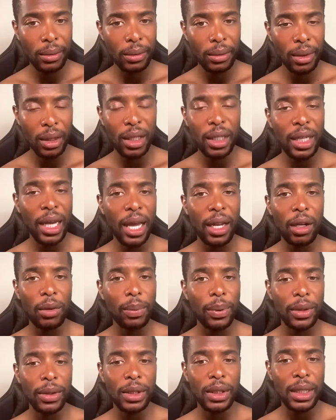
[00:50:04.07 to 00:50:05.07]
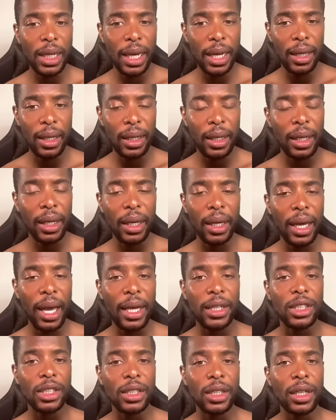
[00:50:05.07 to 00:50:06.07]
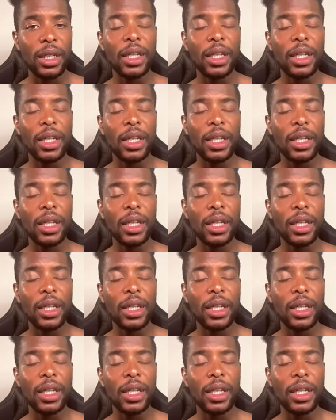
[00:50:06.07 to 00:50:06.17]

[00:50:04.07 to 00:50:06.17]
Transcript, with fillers: you ain't got no personality. You ain't got shit.